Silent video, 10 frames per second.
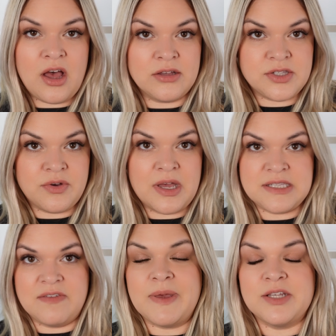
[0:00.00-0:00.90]
Also,
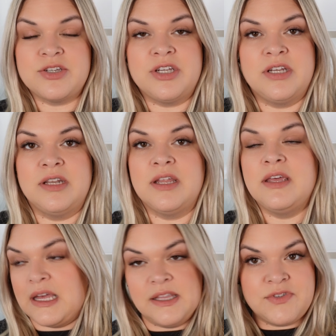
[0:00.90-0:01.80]
as I've mentioned,
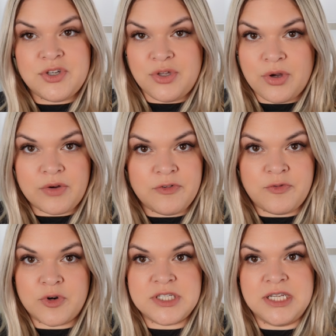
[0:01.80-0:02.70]
I lived in New York for
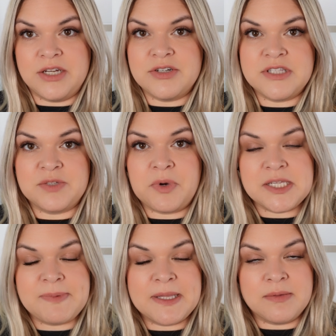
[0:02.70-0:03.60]
fourteen years. That's where I
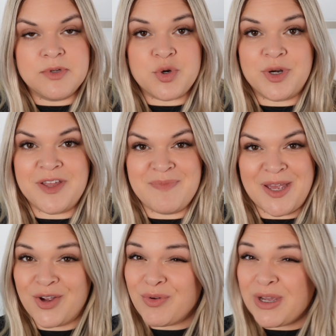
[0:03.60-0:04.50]
spent the majority of
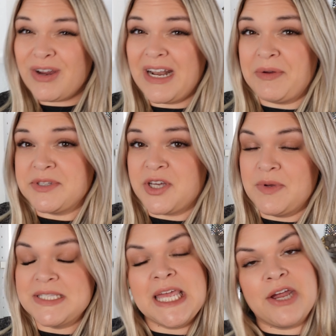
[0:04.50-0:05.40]
my career, and I was
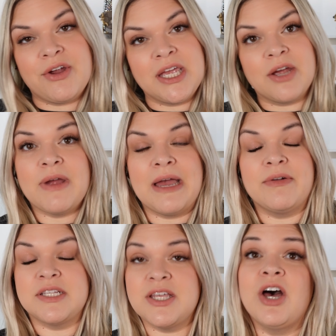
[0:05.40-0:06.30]
always carrying
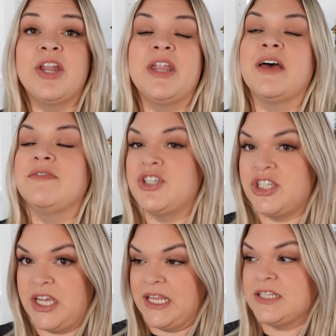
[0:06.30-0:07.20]
around a ton of
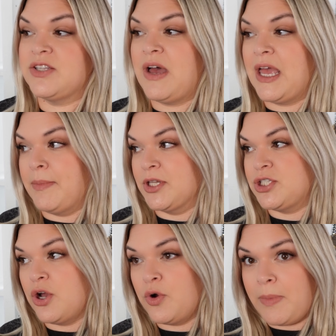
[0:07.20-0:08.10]
shit. So I am a
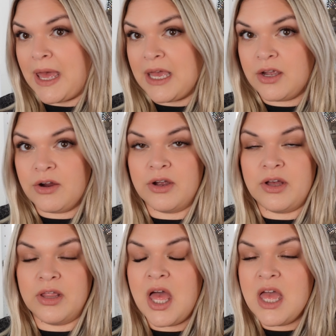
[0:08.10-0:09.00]
tote bag
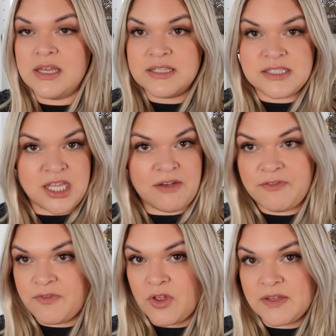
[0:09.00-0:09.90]
girl,
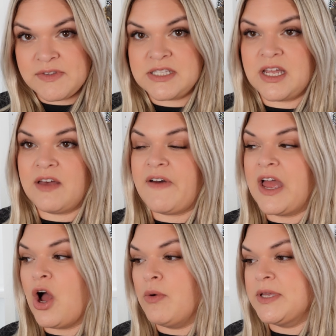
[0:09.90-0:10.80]
stuffed full of stuff.
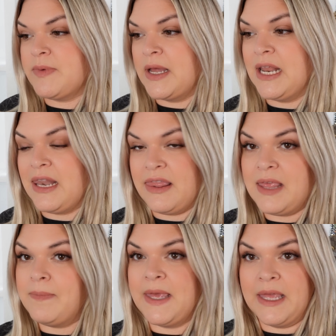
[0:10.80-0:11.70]
I always wanted
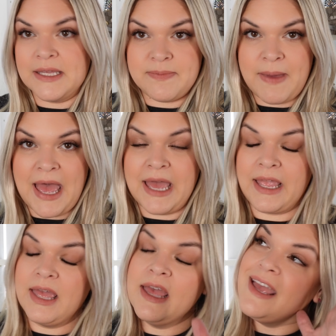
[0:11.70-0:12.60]
the biggest
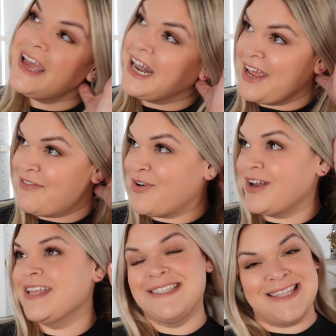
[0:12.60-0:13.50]
bag. And I have
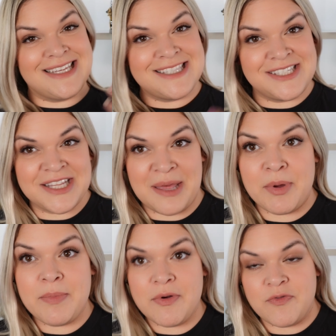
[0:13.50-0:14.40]
run into this
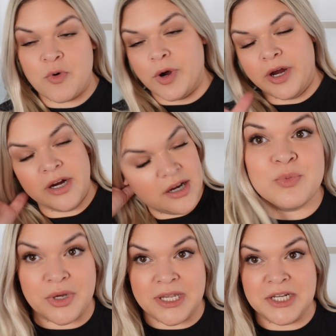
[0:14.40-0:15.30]
dilemma before.
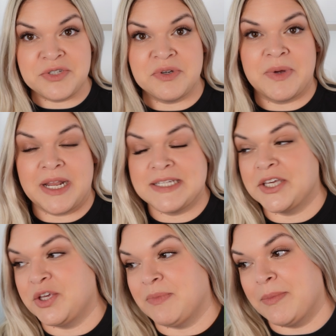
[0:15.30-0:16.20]
We'll get into it when I
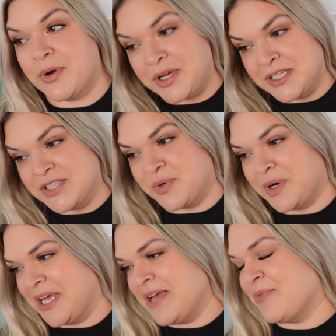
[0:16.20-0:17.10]
tell you my Birkin
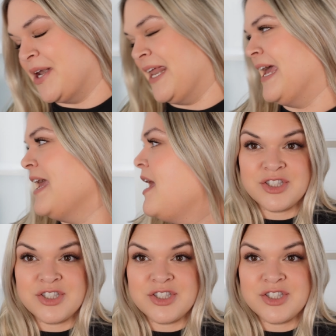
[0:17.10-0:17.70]
story one day.